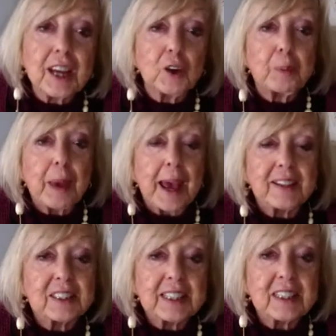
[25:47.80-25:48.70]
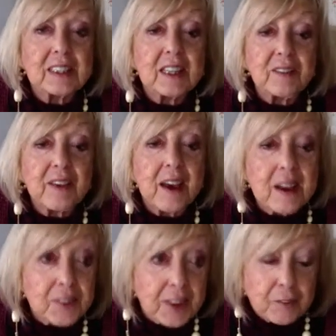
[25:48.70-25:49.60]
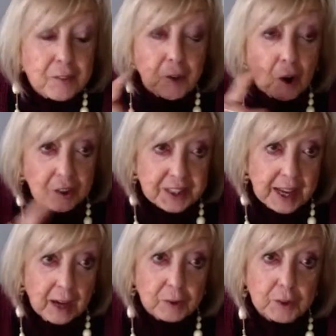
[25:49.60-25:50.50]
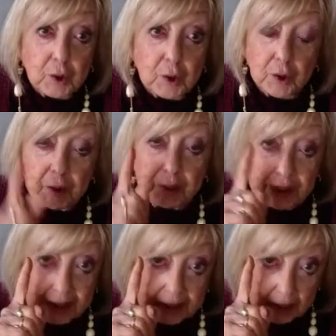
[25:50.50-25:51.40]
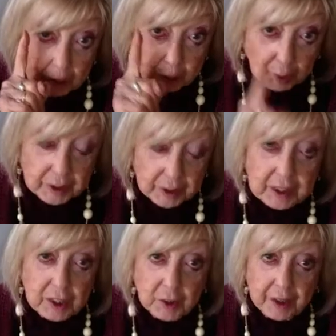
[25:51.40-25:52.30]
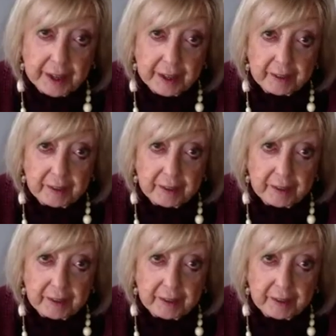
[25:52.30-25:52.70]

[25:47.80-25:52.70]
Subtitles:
pants. Let's see if anything falls out, you're going to get a bullet in your head.